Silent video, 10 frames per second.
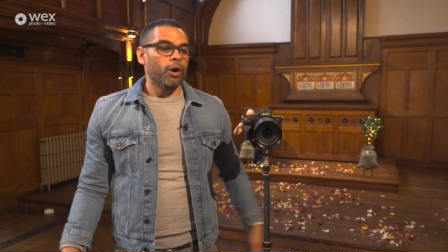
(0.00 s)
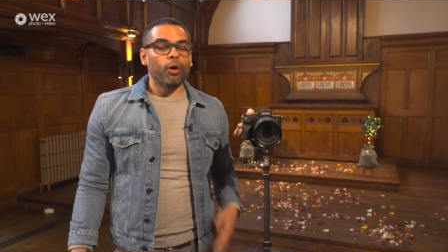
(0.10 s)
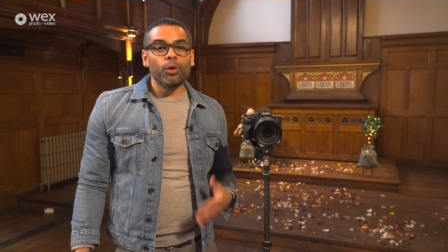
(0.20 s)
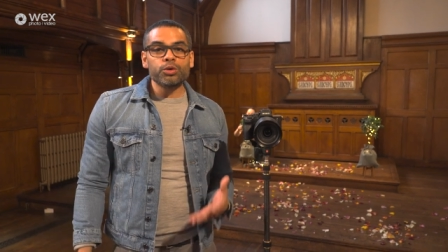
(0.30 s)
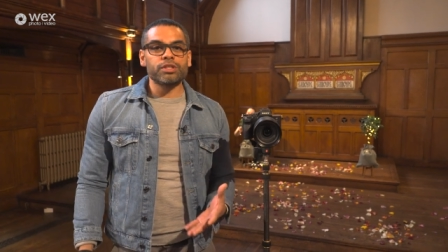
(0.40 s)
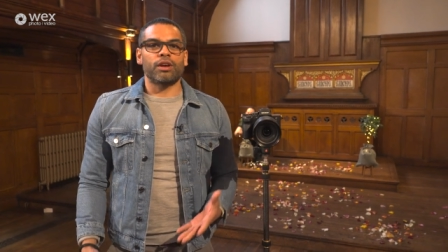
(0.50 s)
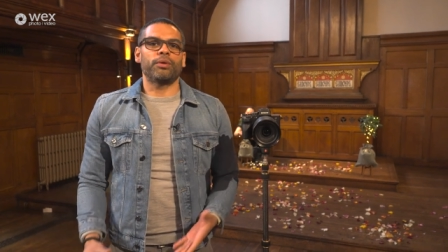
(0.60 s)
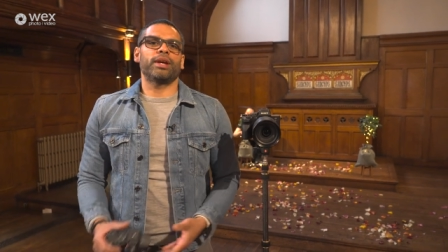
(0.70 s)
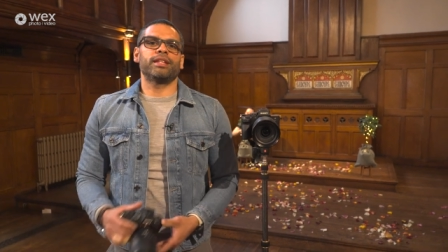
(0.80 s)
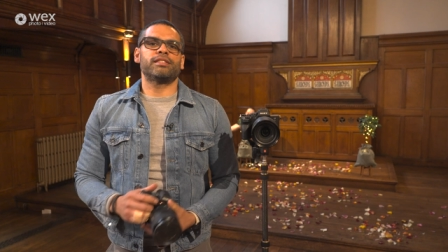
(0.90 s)

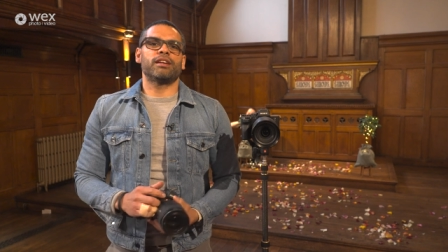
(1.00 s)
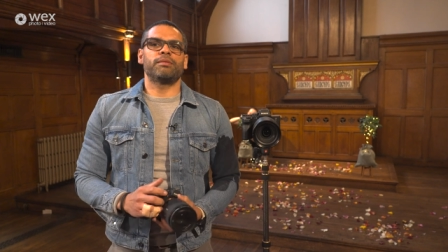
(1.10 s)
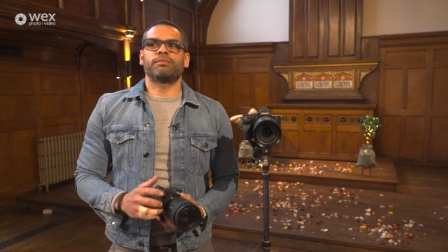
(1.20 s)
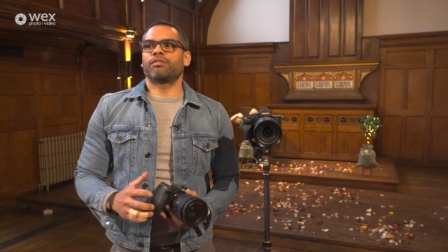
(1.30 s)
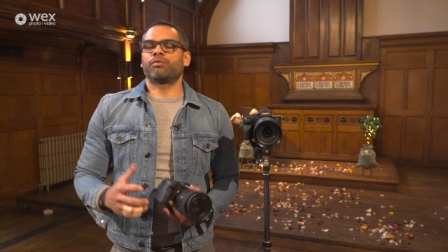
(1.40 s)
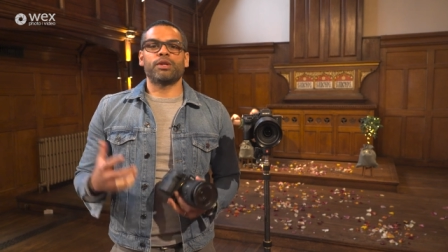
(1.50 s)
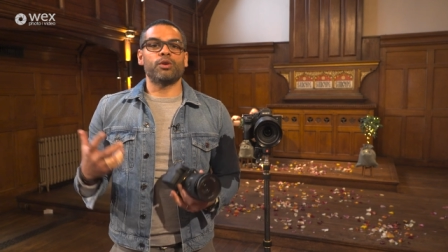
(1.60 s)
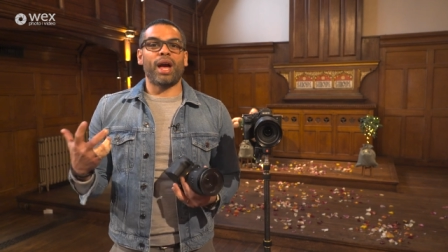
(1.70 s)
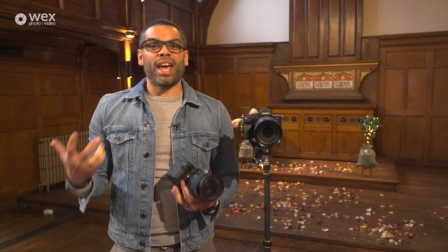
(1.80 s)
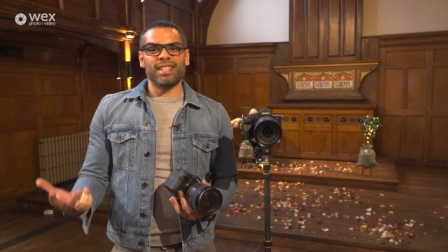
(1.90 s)
Also, in terms of when
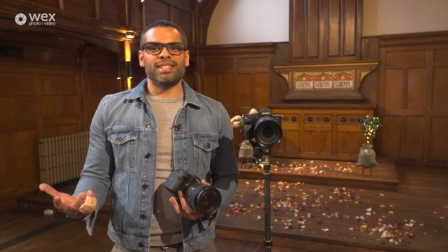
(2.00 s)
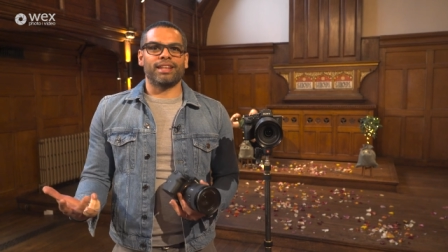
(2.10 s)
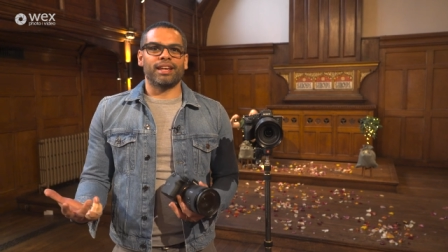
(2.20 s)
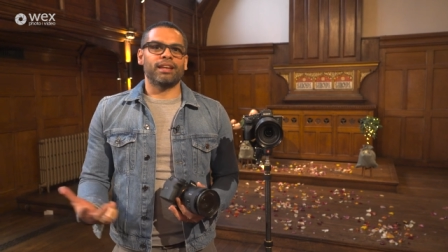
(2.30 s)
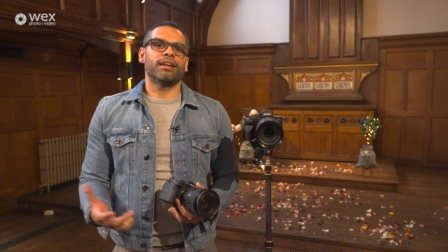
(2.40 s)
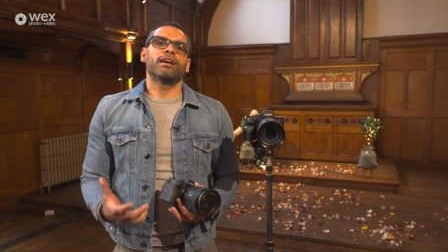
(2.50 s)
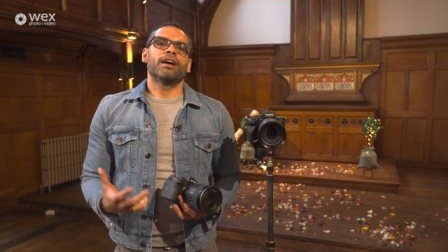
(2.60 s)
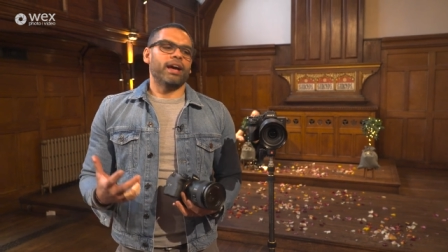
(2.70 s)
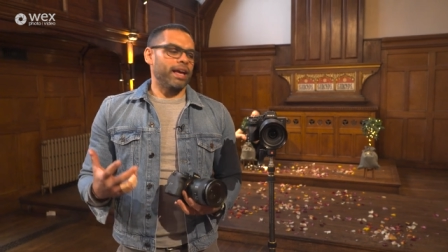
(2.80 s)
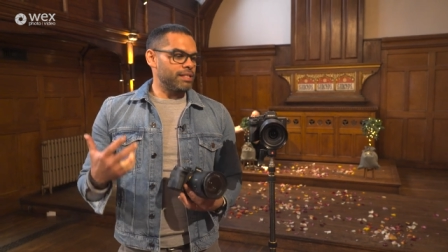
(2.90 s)
you're editing,
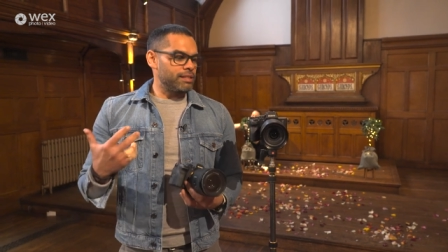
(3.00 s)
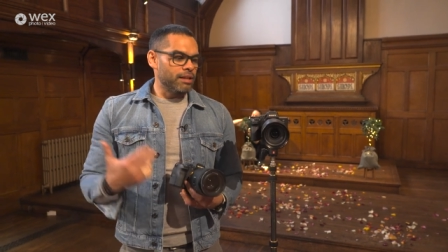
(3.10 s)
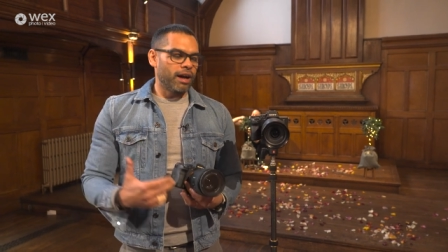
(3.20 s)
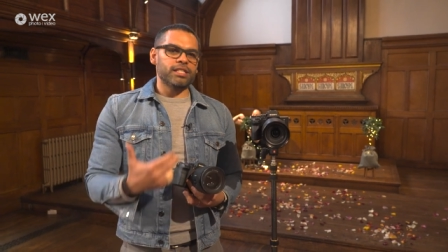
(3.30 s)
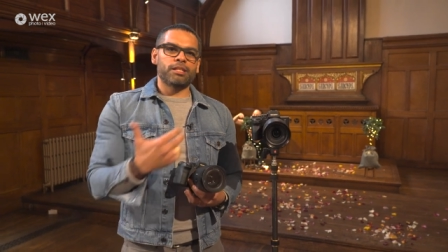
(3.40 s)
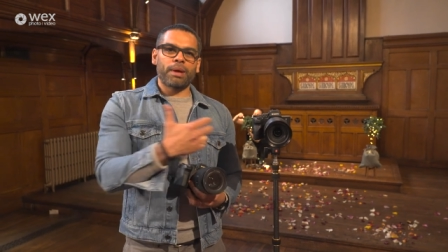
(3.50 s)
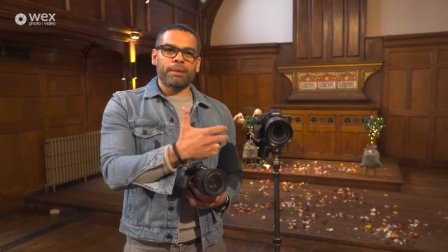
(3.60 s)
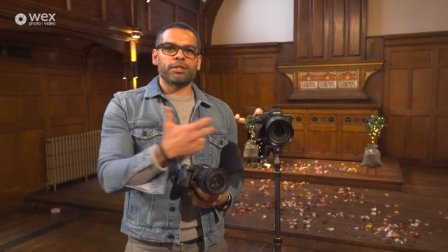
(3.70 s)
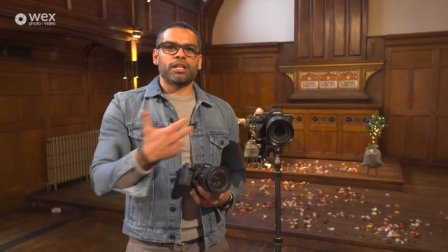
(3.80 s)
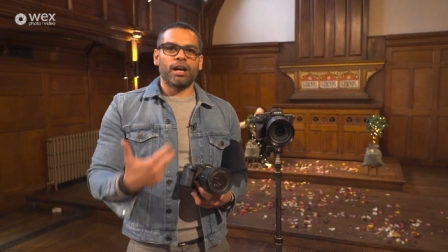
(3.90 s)
it's nice to be
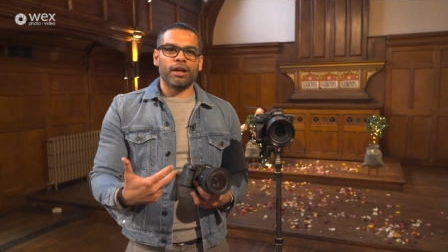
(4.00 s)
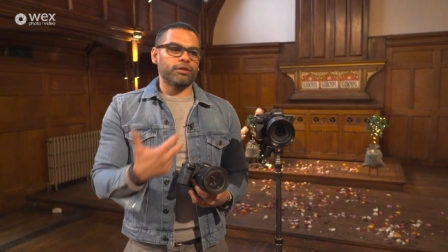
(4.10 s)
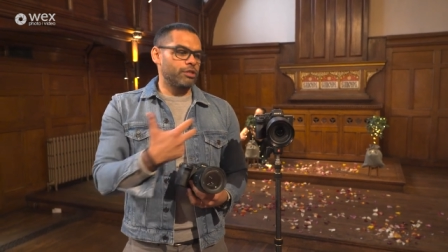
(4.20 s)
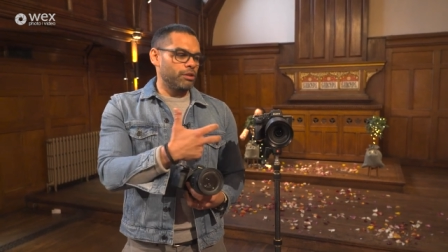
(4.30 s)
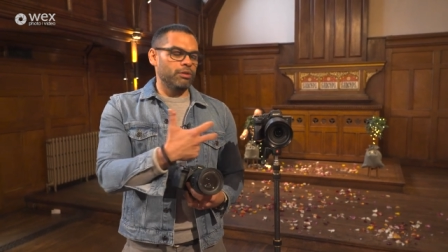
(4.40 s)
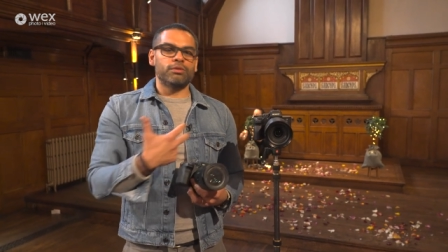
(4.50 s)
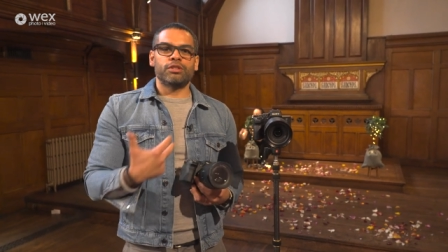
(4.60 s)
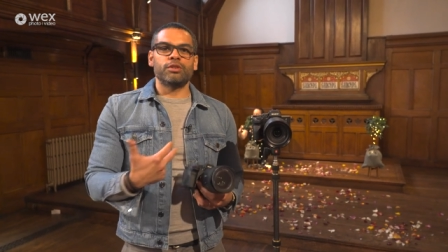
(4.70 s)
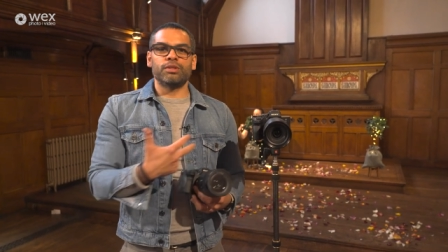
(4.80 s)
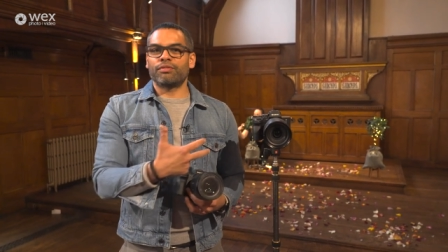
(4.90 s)
able to cut to
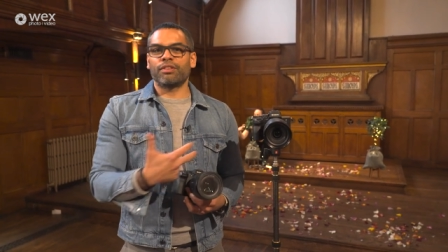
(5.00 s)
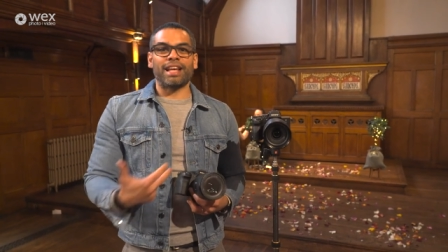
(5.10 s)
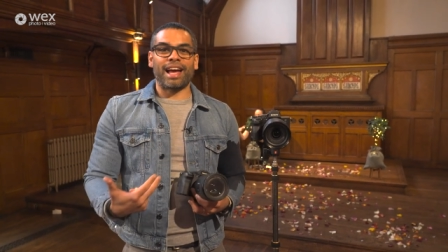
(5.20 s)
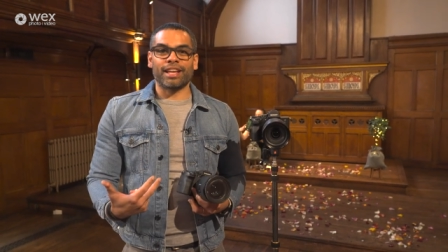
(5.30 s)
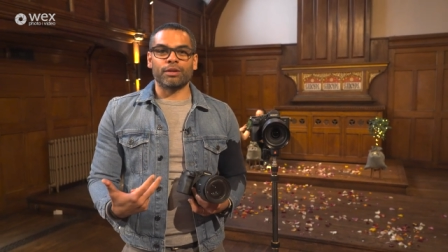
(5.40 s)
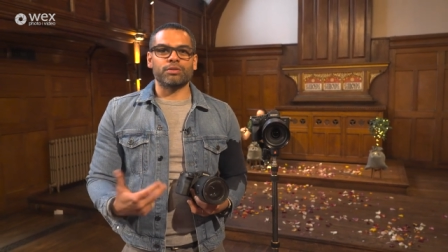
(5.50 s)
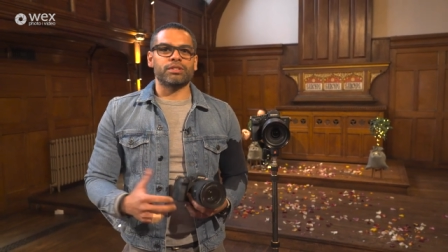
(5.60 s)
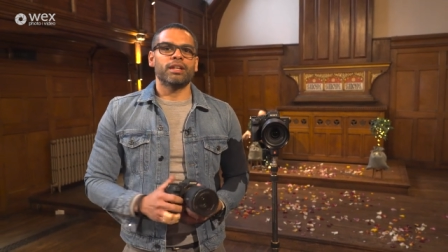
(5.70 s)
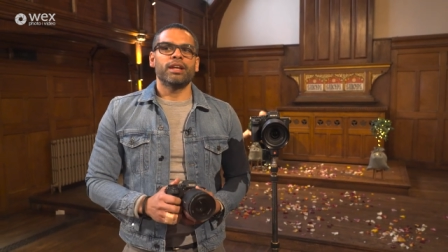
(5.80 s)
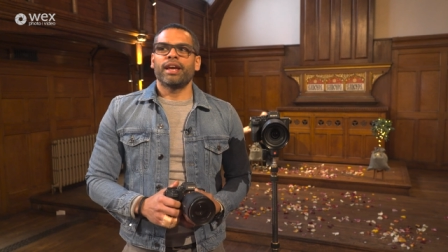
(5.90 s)
two different angles.